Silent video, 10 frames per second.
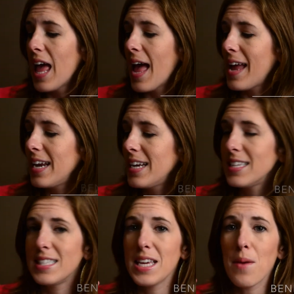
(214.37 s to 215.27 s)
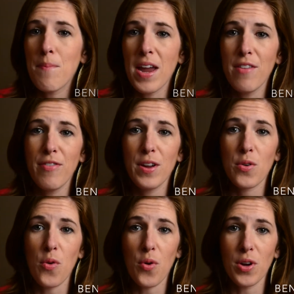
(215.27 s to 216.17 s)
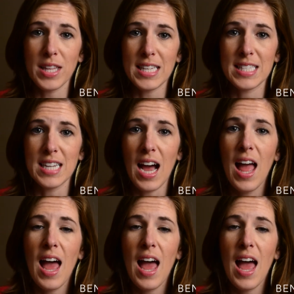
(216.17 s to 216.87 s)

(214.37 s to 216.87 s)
and it is the Benefit Coralista.